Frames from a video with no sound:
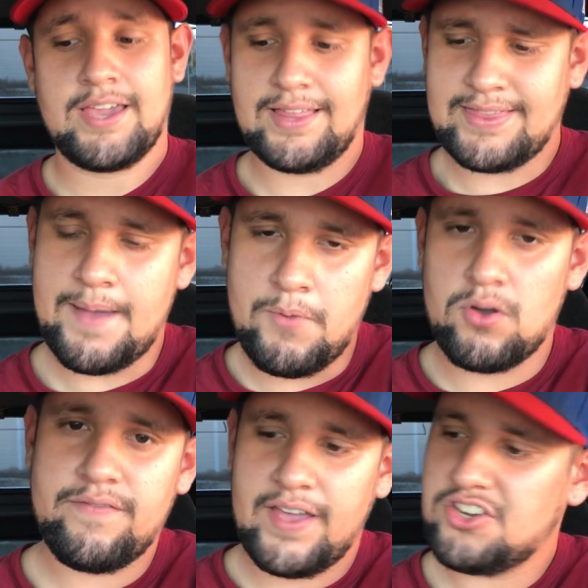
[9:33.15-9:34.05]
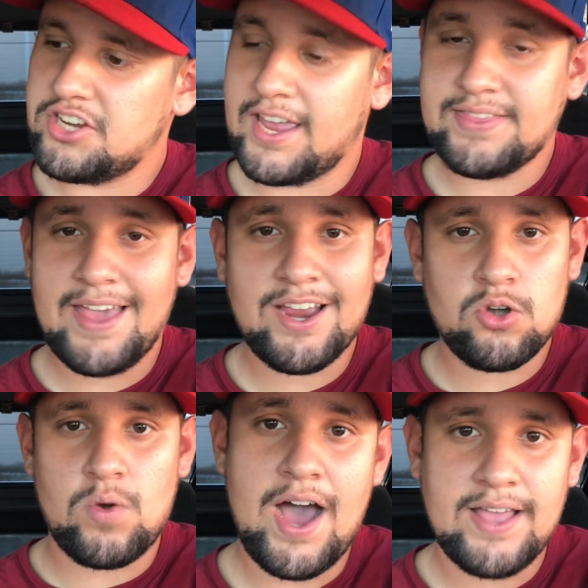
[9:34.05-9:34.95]
Get that motivation, get that
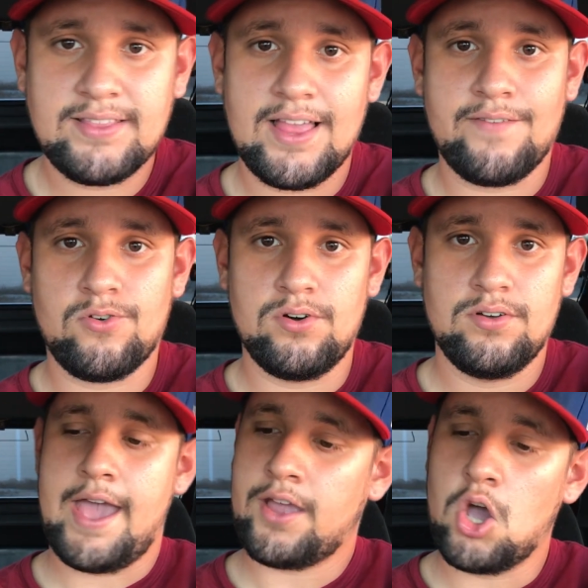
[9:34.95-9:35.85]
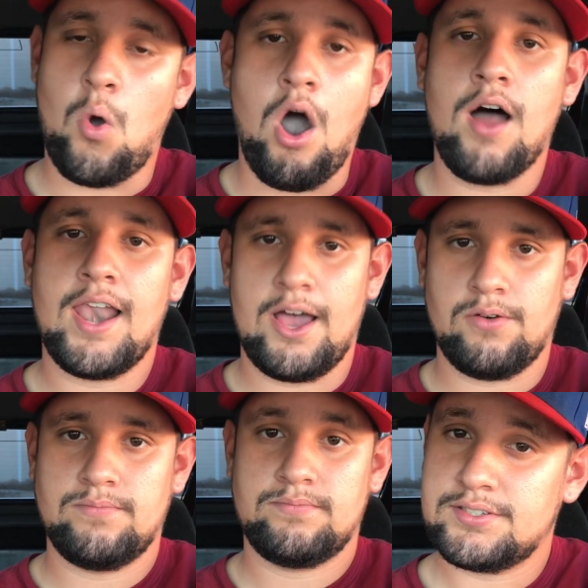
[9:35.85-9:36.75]
grind level, and go all out.